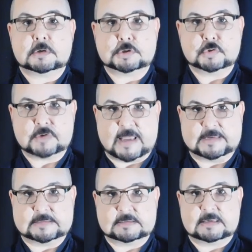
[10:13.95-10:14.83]

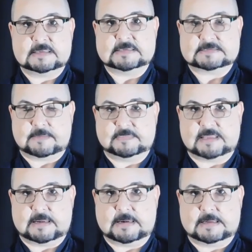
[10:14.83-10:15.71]
united in the same
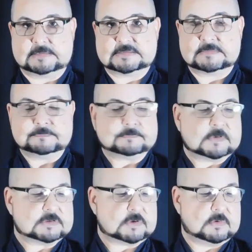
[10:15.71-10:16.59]
techniques.
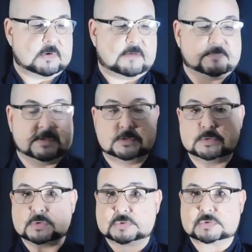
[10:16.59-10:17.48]
So you have the
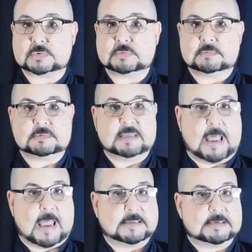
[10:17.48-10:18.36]
jujutsu, the
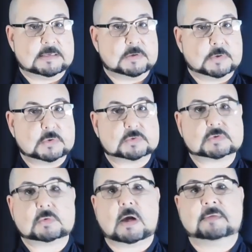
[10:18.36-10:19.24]
aiki no
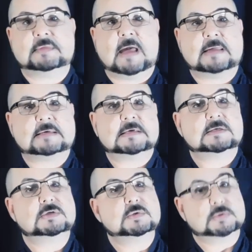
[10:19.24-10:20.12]
jutsu, and the
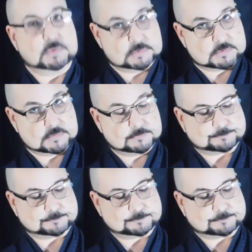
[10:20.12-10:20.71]
aiki jujutsu.